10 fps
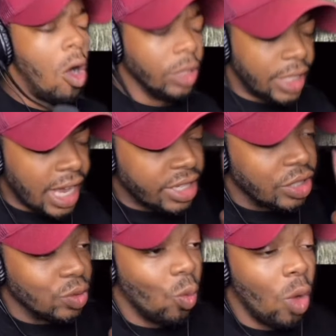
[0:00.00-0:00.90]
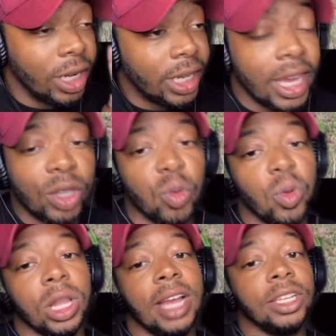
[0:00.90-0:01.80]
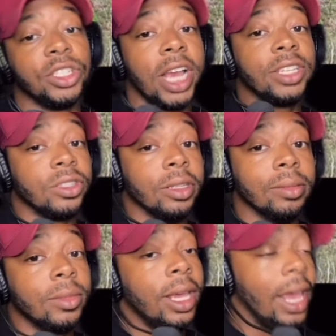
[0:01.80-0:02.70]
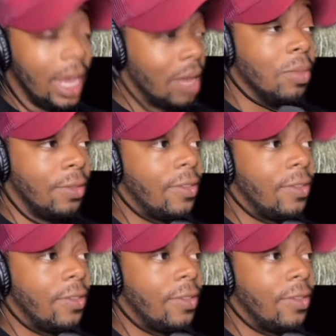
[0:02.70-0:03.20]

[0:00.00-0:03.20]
All it takes is one kick to a lion's chest, and it can be